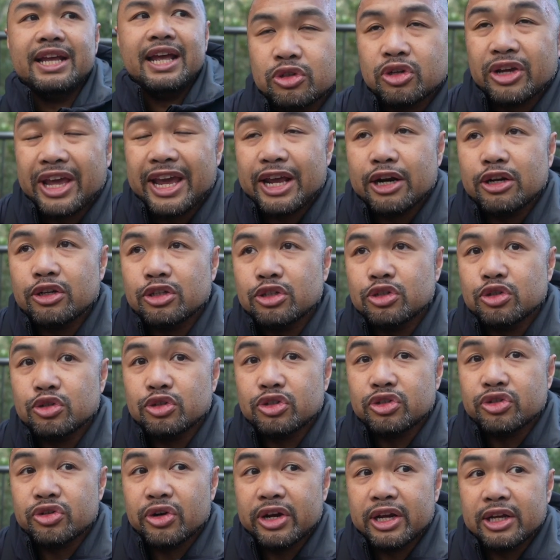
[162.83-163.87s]
to cater to
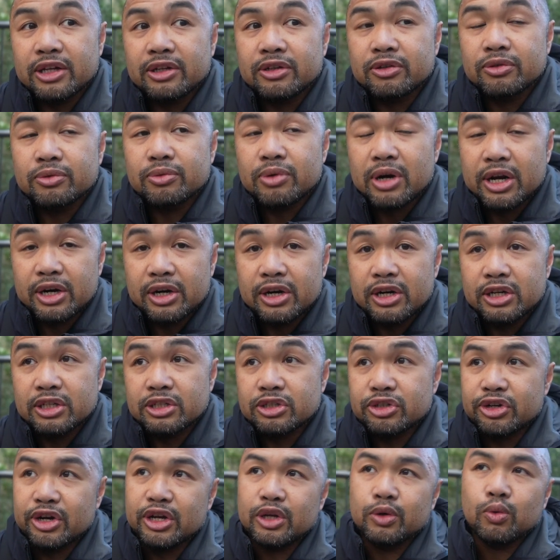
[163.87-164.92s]
trail runners,
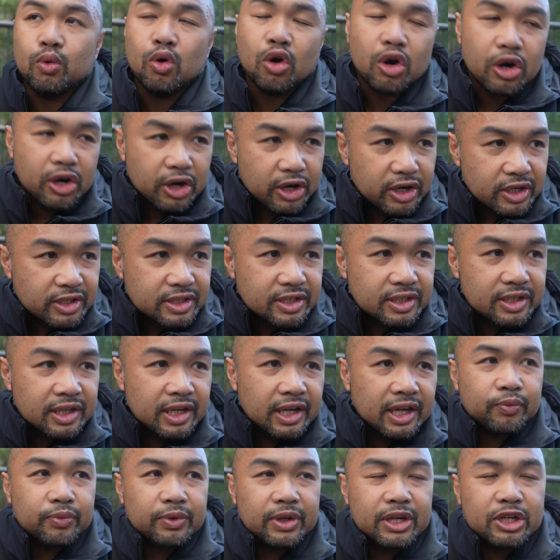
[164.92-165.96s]
trail walkers.
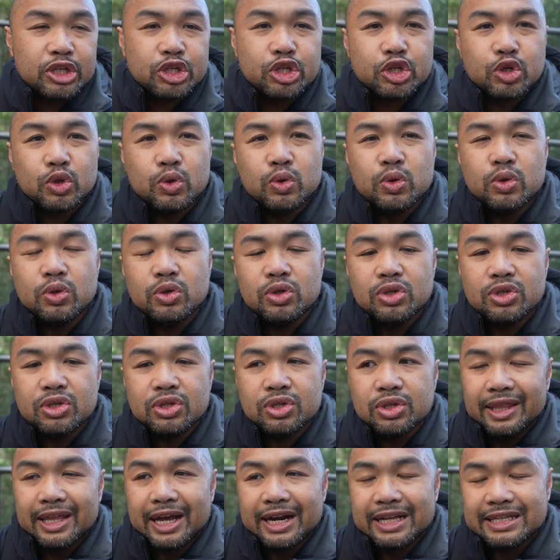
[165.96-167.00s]

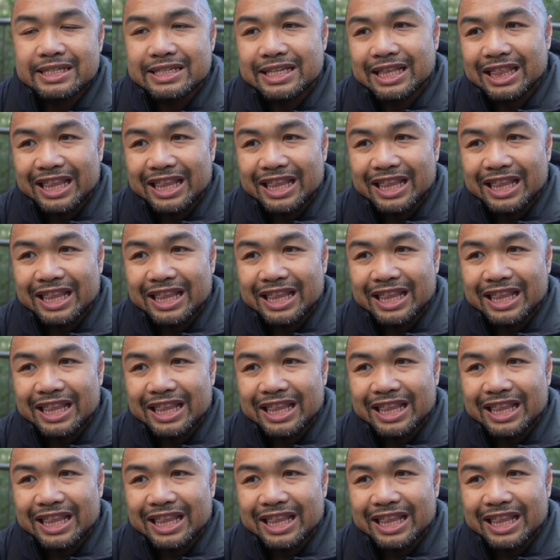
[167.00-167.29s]
Shoes that is